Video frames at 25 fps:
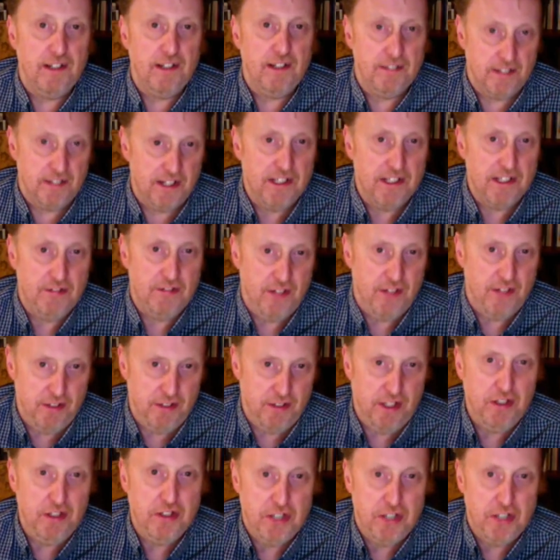that's a very
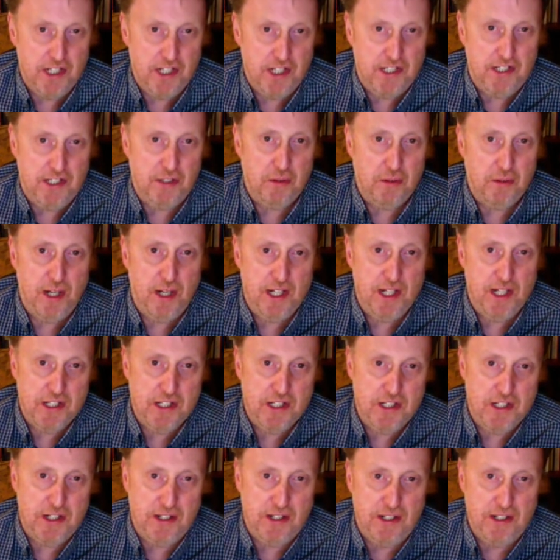interesting
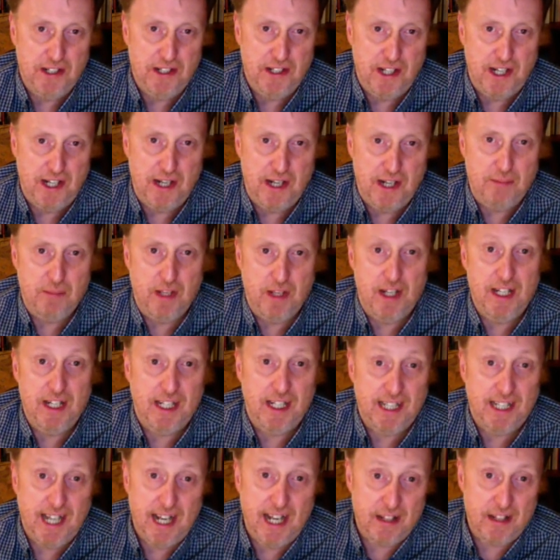question um, and
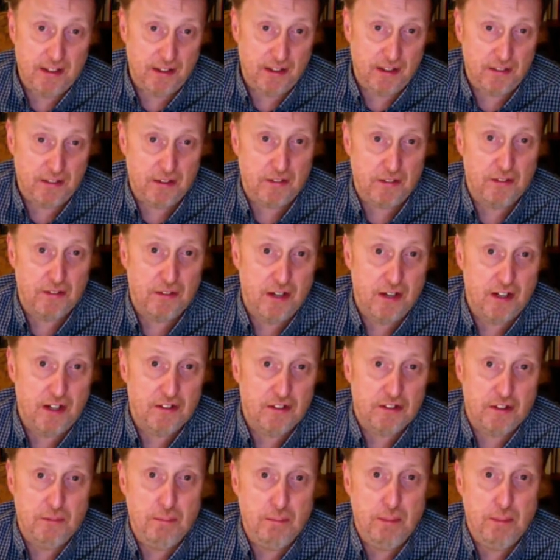again th-, th- there are
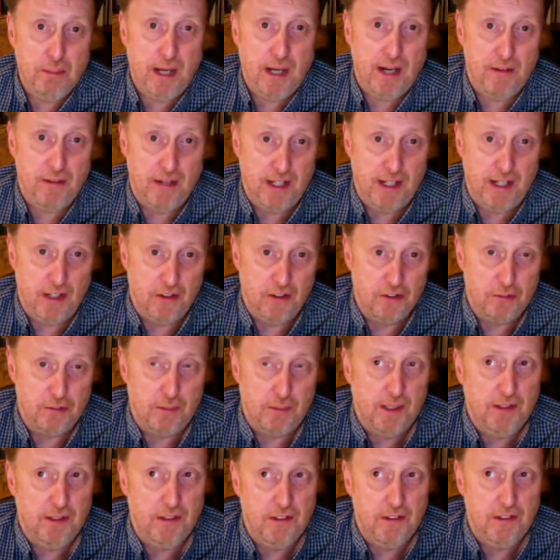some parallels
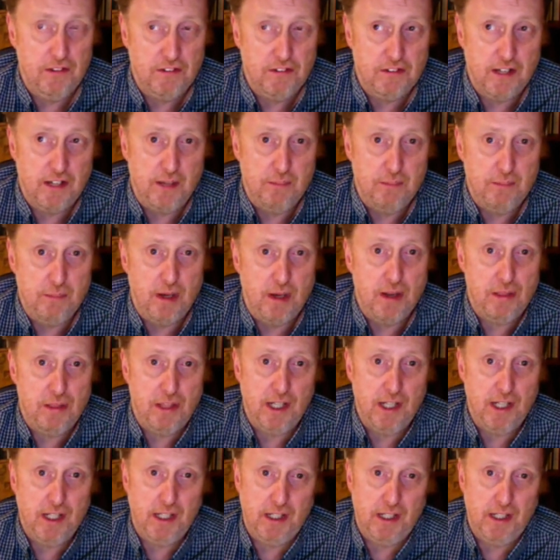because um, i
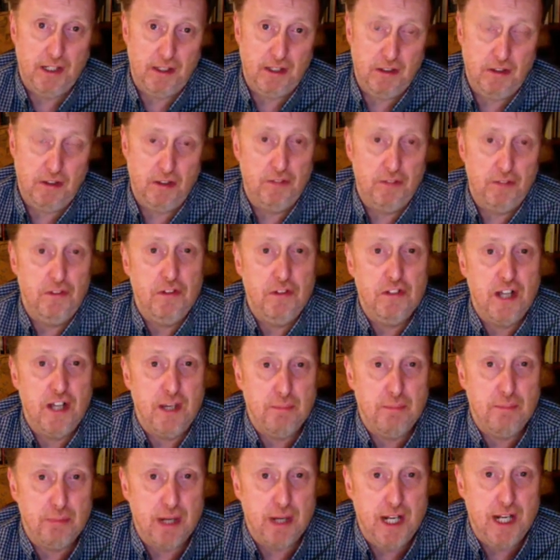think okay. you know if you take
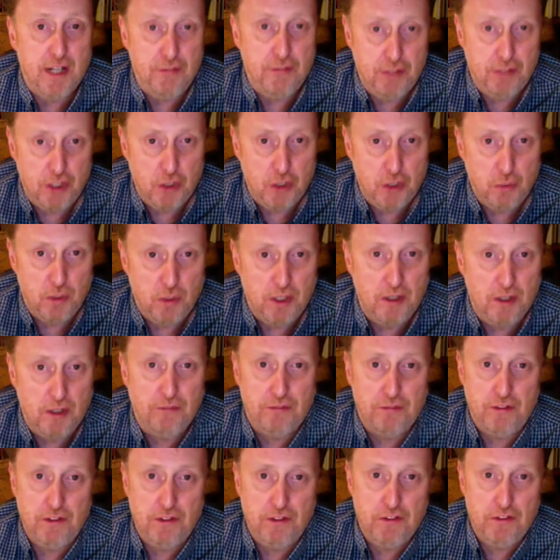brave new world
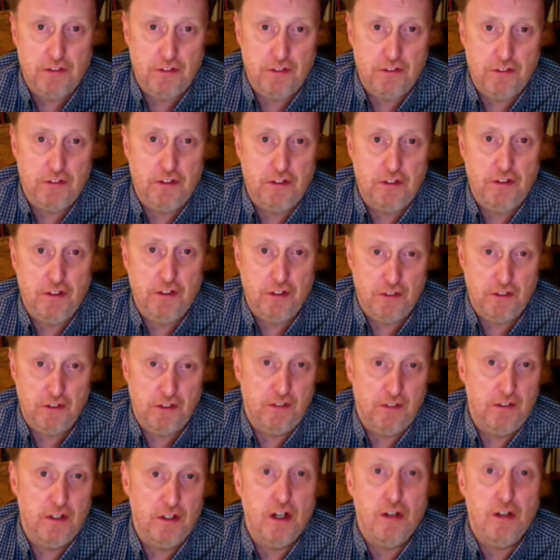for instance and the, the
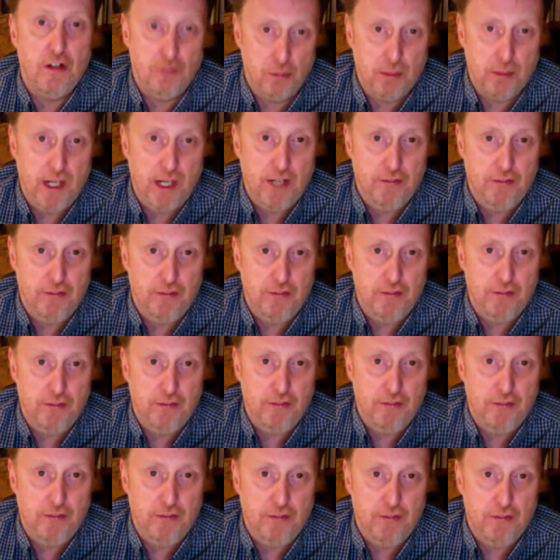novel brave new
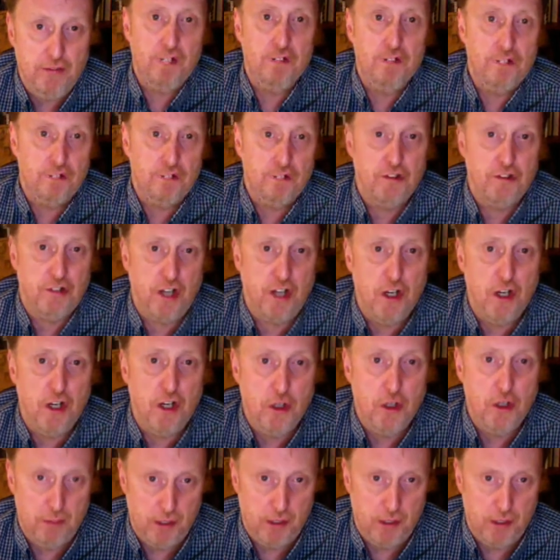world and the use of soma,